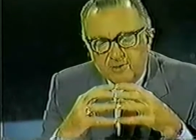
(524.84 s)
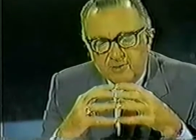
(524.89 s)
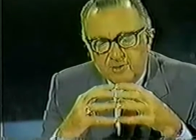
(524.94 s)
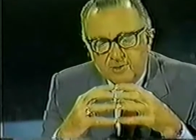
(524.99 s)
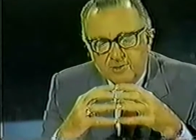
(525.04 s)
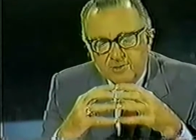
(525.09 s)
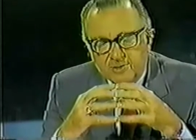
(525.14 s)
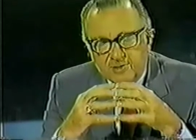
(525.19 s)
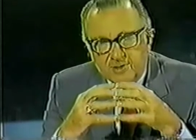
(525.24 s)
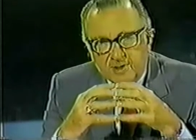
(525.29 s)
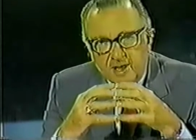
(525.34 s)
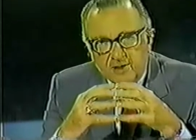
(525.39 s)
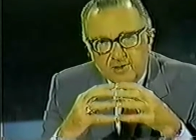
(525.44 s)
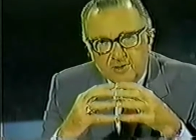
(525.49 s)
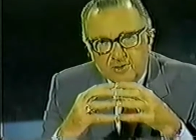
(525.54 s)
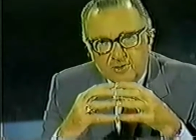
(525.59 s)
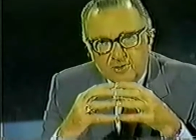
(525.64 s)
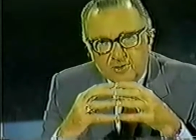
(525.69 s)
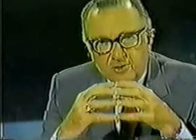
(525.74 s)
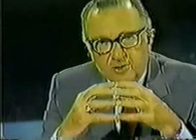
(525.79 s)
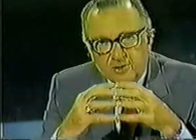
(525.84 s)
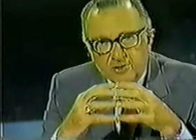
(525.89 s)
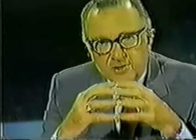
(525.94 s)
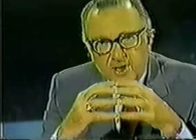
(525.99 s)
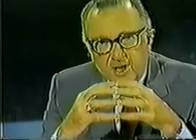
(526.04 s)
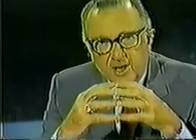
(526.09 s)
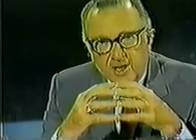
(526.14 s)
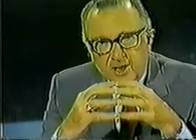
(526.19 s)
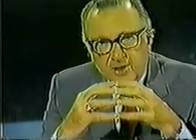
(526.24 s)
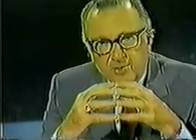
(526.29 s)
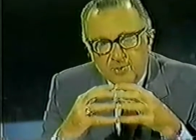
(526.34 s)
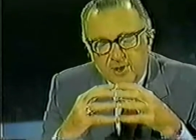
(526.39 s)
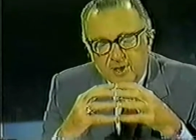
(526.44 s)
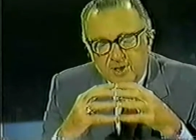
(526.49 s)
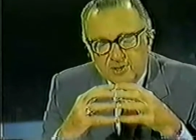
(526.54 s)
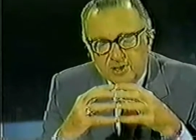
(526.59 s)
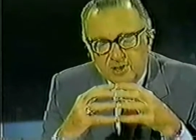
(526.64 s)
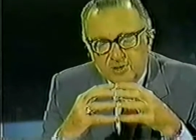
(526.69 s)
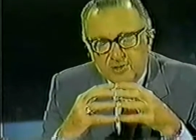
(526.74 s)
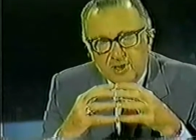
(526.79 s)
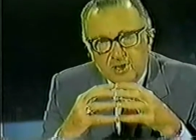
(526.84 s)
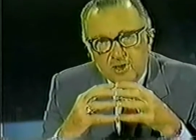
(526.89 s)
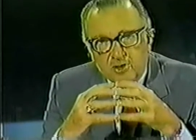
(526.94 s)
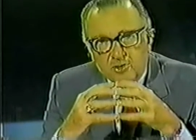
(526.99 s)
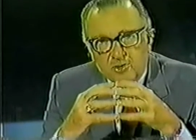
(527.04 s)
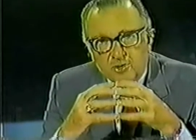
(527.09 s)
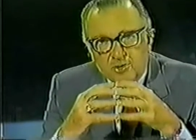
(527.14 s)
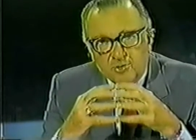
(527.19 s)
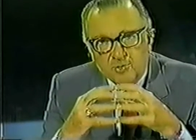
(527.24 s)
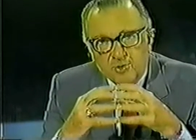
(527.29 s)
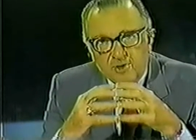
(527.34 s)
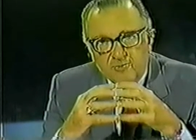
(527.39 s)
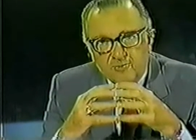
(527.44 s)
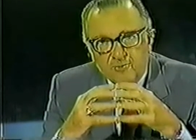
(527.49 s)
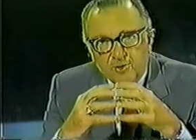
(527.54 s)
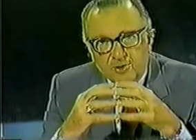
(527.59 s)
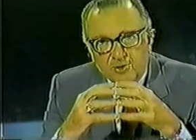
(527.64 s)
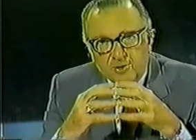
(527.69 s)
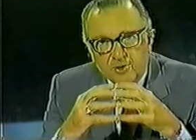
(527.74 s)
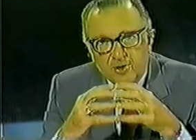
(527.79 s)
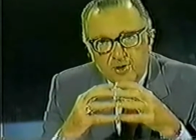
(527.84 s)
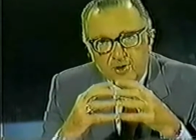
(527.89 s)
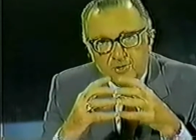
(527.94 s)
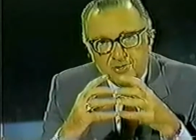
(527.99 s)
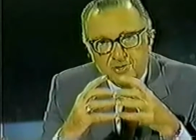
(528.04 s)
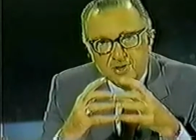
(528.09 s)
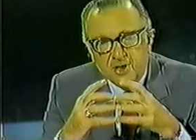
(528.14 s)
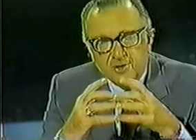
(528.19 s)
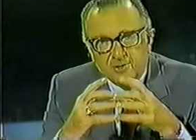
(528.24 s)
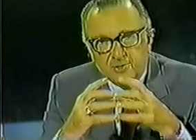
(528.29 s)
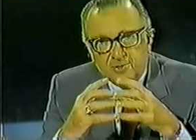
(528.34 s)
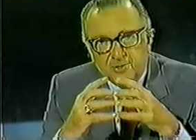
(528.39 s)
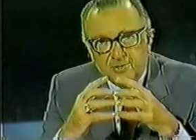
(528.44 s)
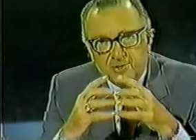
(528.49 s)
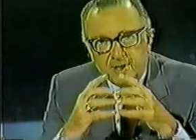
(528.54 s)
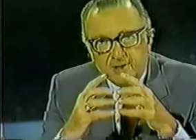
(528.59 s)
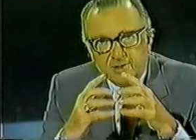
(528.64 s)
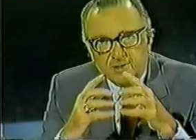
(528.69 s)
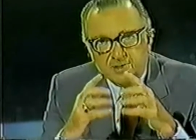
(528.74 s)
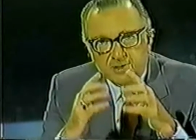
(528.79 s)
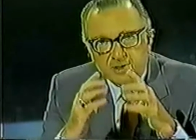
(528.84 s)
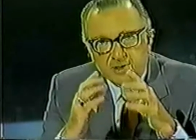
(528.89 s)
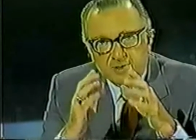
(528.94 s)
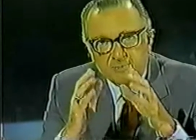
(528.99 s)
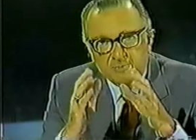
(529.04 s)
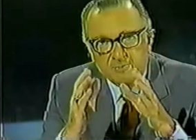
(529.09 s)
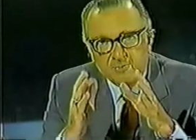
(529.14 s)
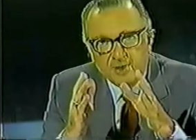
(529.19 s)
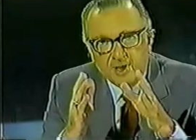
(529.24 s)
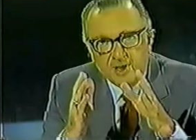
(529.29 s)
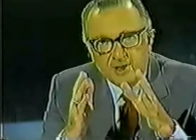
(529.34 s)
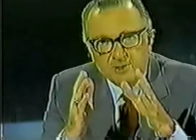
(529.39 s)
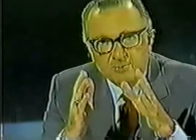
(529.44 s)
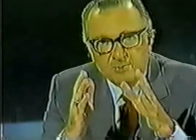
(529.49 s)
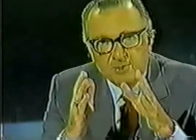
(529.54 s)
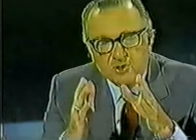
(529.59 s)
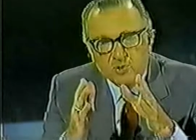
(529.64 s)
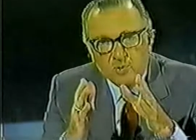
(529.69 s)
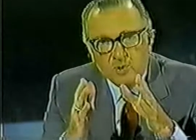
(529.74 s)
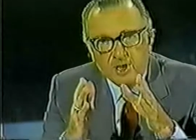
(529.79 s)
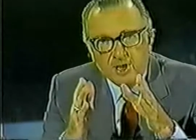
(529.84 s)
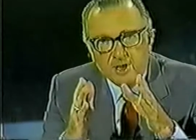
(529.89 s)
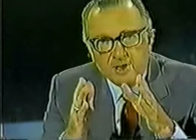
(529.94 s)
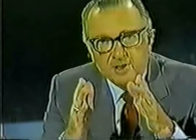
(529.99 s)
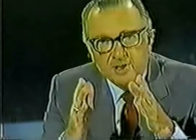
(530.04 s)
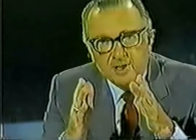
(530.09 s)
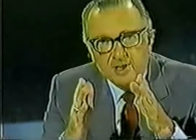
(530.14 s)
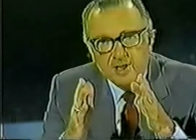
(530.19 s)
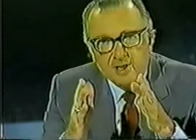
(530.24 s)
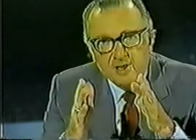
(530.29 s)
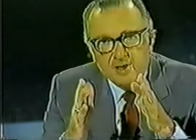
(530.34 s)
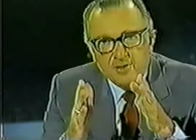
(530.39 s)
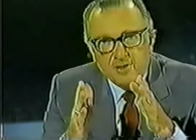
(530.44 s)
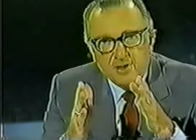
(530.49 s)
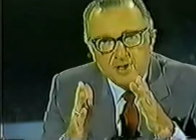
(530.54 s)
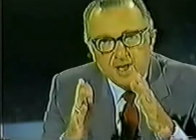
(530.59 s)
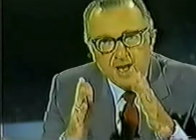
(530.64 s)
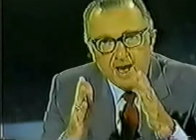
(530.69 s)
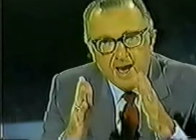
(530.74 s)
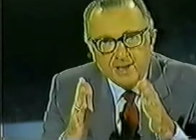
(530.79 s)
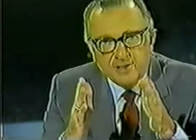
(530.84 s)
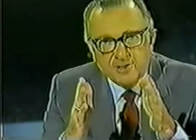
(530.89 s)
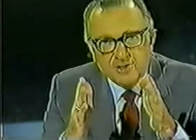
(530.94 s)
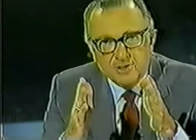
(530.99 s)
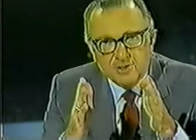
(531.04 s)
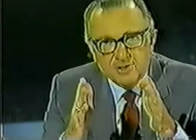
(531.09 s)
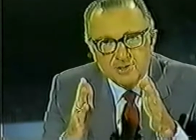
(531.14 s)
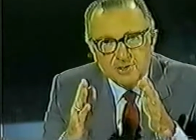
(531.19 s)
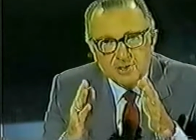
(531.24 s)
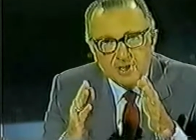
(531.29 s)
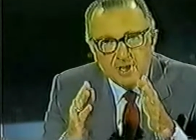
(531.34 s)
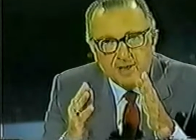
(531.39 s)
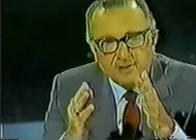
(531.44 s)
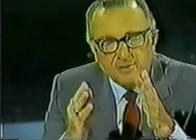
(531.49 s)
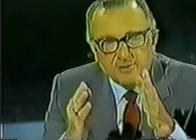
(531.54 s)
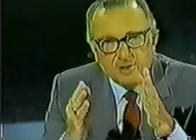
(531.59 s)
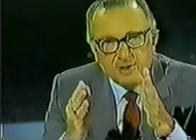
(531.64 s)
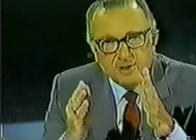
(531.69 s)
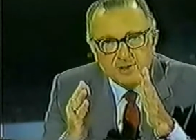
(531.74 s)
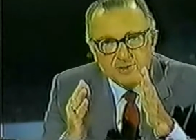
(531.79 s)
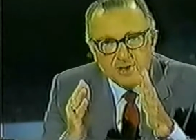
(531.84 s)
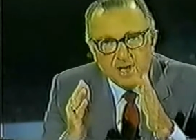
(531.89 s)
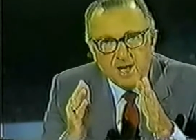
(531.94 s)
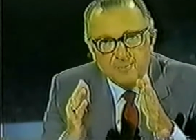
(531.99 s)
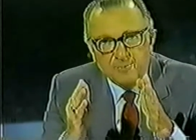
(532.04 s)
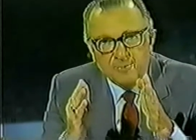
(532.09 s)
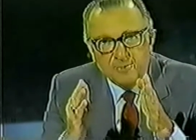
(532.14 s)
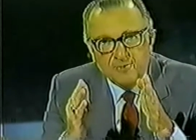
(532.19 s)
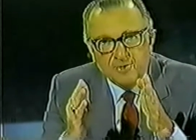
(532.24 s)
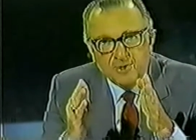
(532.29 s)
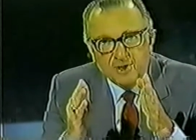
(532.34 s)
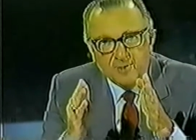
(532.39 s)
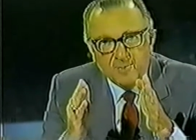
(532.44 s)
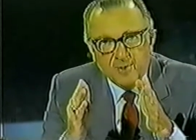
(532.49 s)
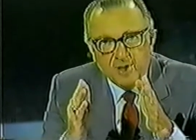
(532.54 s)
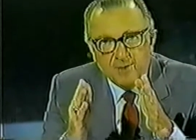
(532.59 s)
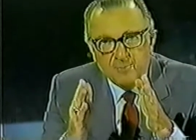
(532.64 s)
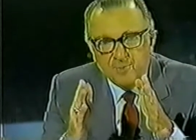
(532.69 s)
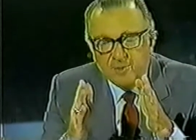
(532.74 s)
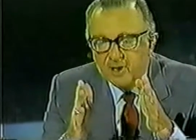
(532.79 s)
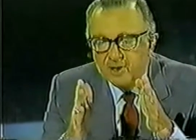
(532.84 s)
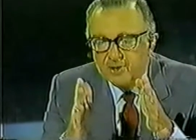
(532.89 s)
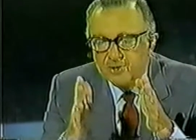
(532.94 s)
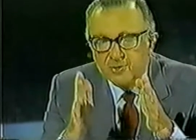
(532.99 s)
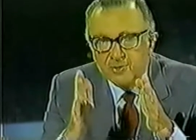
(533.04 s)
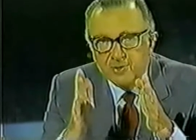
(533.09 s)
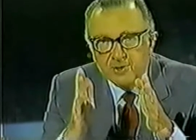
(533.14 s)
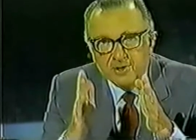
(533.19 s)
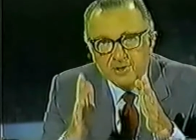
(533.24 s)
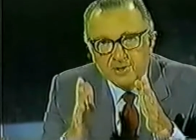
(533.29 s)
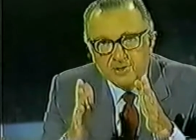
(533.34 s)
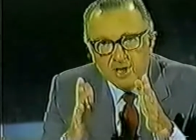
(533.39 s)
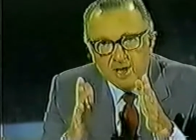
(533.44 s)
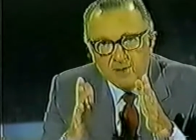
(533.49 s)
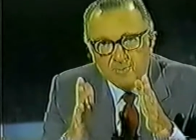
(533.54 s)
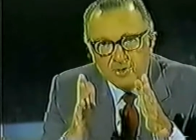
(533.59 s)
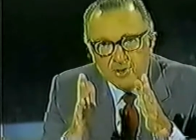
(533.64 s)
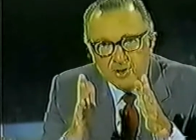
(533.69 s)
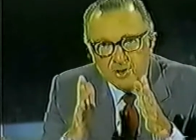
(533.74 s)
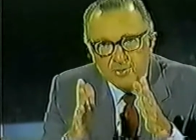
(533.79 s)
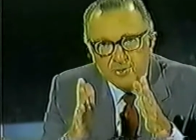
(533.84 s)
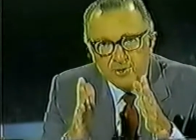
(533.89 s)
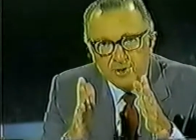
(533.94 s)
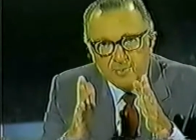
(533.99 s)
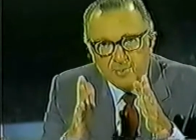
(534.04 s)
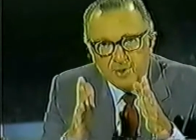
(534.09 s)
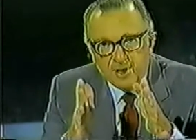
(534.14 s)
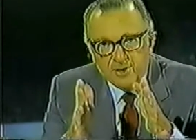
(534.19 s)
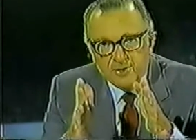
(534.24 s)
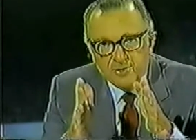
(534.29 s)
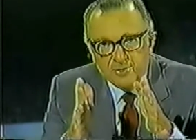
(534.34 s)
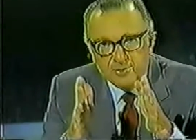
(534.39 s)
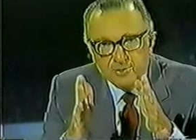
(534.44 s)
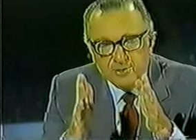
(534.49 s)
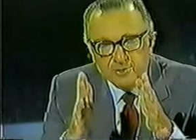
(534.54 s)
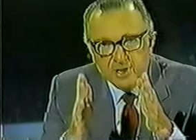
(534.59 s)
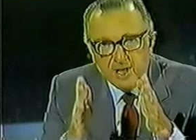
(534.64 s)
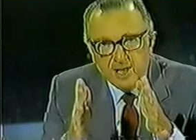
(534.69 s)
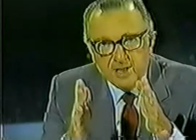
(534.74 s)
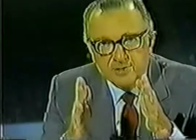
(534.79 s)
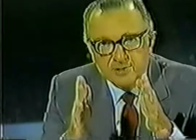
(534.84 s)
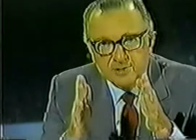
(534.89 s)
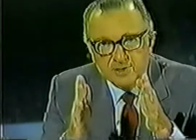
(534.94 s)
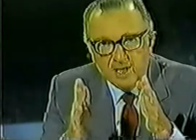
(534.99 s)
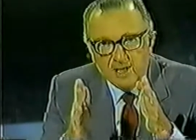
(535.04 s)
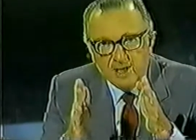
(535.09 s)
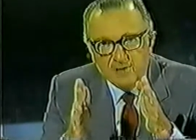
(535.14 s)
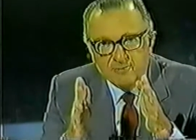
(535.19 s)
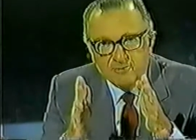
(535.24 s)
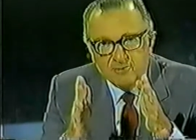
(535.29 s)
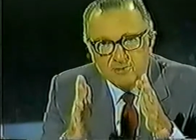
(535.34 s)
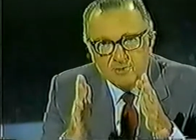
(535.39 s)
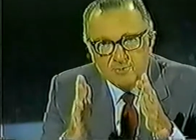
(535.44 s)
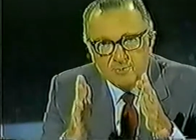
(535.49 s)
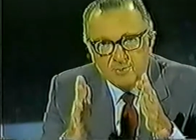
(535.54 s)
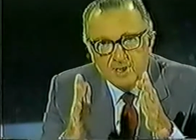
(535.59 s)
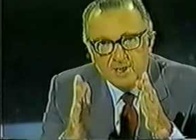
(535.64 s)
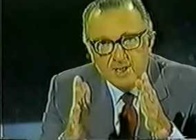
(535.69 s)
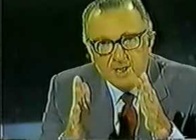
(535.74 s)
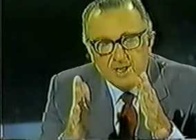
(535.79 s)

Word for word: Those docking rings in the 3-foot-long tunnel that is between the hatches at the top of the command module and the top of the lunar module. Those hatches have to be